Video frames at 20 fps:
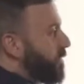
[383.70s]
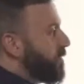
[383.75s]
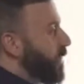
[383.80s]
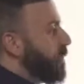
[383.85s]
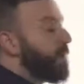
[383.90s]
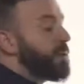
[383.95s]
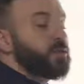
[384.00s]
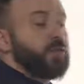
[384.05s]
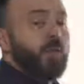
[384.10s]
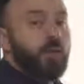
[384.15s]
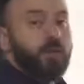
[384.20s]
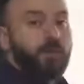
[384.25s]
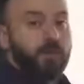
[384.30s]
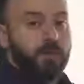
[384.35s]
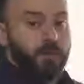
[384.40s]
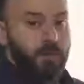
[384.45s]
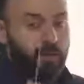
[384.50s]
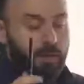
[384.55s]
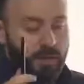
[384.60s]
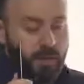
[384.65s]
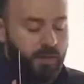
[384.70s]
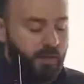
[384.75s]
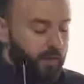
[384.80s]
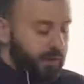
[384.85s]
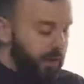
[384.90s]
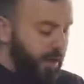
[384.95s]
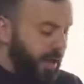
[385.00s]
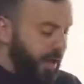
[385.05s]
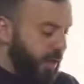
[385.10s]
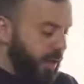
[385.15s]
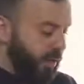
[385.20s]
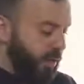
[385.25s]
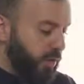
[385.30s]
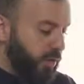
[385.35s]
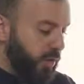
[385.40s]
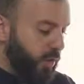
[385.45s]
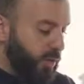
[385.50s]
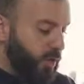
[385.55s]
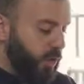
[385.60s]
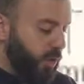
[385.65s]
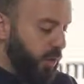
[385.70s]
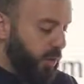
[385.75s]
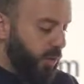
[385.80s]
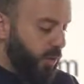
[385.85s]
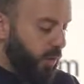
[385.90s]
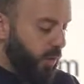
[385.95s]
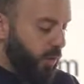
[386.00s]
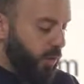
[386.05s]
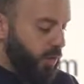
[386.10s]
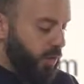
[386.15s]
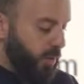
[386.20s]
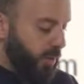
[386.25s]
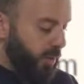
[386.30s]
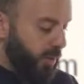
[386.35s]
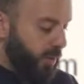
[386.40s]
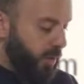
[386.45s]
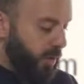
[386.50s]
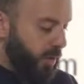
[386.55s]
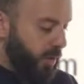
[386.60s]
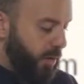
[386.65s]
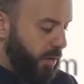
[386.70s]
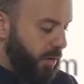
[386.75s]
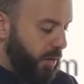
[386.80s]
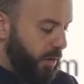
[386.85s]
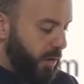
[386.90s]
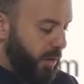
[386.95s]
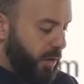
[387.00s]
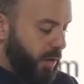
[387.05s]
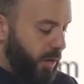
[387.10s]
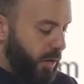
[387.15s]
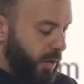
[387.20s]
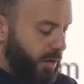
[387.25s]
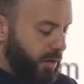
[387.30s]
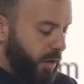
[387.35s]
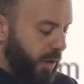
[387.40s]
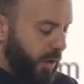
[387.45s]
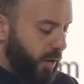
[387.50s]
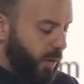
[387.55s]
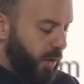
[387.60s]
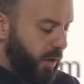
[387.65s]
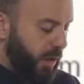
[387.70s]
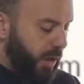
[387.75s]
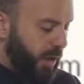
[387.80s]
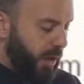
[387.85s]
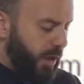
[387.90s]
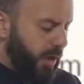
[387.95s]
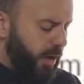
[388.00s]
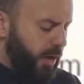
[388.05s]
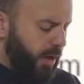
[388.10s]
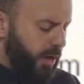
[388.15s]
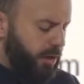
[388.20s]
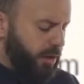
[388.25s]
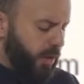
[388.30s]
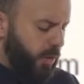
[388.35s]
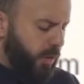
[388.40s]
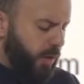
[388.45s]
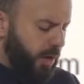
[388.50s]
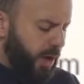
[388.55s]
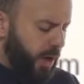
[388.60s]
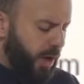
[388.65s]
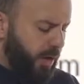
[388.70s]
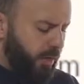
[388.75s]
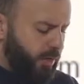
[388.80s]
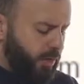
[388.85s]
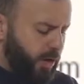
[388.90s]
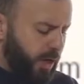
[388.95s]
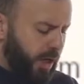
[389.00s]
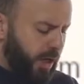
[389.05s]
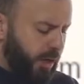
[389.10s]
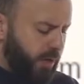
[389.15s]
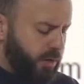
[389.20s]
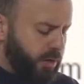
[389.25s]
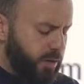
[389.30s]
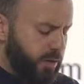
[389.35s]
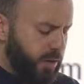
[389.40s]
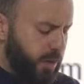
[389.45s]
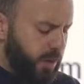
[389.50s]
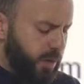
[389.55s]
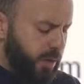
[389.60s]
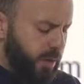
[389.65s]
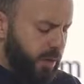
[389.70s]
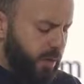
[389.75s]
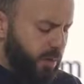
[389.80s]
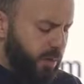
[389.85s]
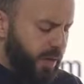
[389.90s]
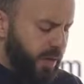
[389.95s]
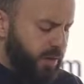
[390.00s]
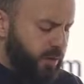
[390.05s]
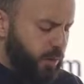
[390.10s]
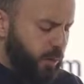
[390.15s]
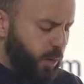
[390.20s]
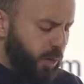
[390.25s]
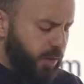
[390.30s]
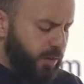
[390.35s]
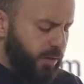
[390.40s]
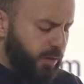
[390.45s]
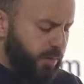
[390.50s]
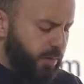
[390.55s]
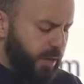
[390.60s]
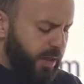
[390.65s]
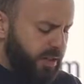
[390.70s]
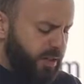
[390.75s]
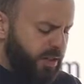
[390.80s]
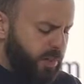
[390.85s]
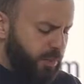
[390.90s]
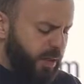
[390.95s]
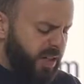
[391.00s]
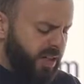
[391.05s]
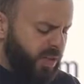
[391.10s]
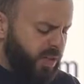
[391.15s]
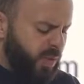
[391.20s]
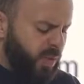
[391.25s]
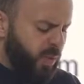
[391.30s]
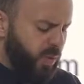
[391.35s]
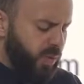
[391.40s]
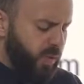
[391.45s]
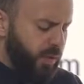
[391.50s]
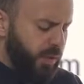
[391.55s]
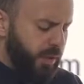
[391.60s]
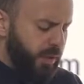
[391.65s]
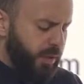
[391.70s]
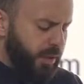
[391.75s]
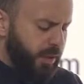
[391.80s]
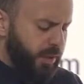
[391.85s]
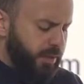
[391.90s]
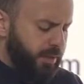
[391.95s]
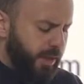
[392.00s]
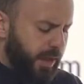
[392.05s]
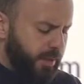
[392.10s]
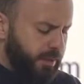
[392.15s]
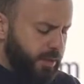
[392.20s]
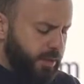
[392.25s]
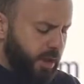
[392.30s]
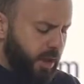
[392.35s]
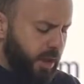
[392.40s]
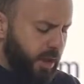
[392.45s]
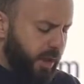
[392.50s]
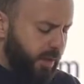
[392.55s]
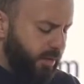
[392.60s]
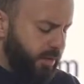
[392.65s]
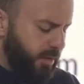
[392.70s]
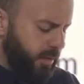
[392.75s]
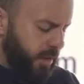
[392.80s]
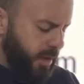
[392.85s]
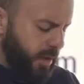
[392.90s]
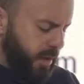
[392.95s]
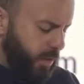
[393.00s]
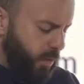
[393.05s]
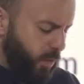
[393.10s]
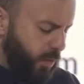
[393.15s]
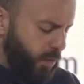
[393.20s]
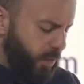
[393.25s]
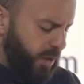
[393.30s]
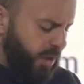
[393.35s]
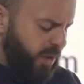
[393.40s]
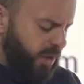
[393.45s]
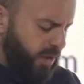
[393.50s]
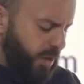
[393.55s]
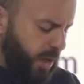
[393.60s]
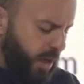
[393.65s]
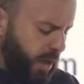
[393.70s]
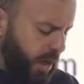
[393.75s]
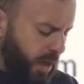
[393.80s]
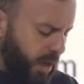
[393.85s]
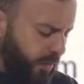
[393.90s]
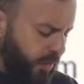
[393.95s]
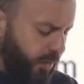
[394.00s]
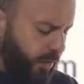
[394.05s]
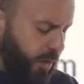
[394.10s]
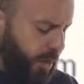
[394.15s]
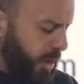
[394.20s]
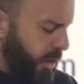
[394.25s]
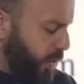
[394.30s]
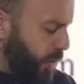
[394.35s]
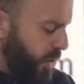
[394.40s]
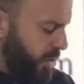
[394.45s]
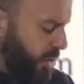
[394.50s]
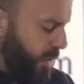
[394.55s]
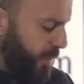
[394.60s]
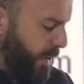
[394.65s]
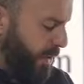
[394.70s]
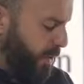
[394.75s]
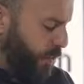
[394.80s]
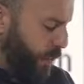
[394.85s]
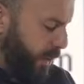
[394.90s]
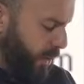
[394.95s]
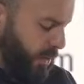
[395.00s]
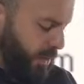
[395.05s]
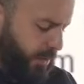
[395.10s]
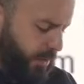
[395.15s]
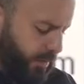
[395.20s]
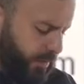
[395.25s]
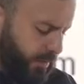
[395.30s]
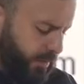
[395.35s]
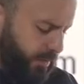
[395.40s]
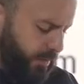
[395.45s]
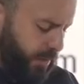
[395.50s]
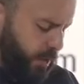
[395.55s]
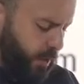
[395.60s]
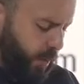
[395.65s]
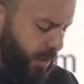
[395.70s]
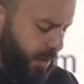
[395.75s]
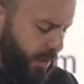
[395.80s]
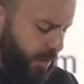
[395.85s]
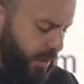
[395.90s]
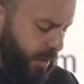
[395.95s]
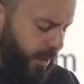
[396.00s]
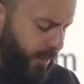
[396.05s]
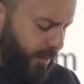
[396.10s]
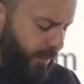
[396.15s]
trapezoid, the area of the trapezoid, always remember, that's area is equal to half times base 1 plus base 2 times the height, which means half. What's the base 1? 20.